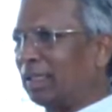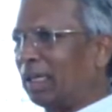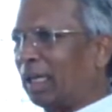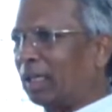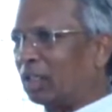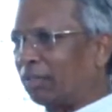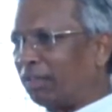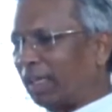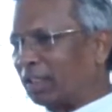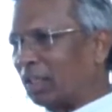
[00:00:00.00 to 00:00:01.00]
and
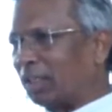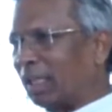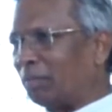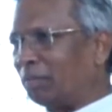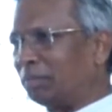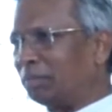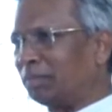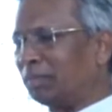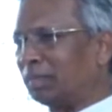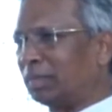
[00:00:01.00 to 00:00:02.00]
reflect on them
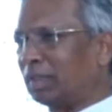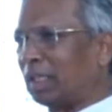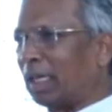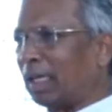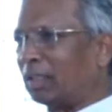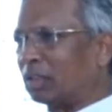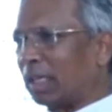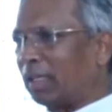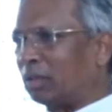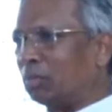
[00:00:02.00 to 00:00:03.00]
and
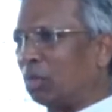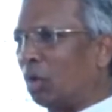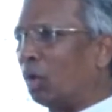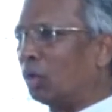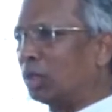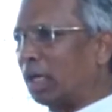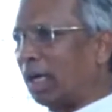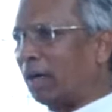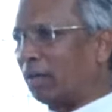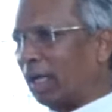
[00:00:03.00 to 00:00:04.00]
try to mold
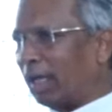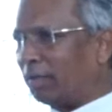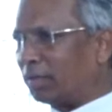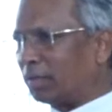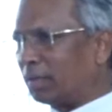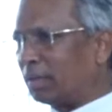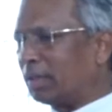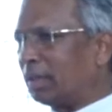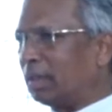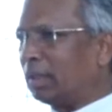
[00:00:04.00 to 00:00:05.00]
our lives
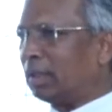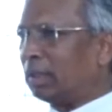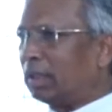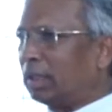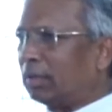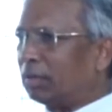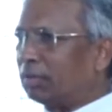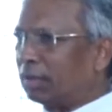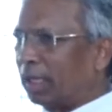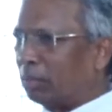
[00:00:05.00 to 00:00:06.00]

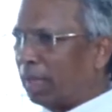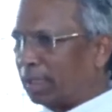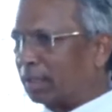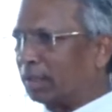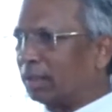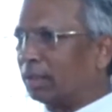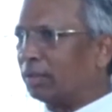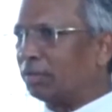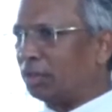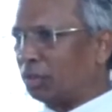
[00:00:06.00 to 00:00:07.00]
for a better
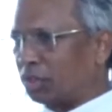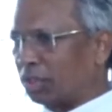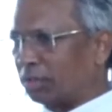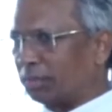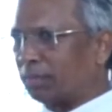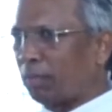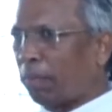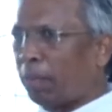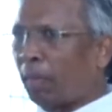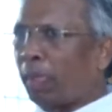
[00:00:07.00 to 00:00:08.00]
future.
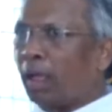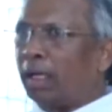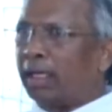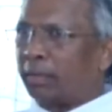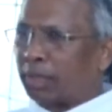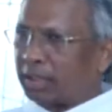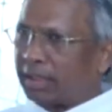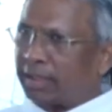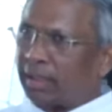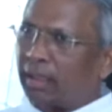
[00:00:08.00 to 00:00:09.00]

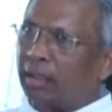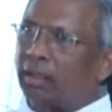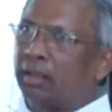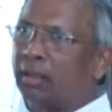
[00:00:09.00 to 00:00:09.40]
Representing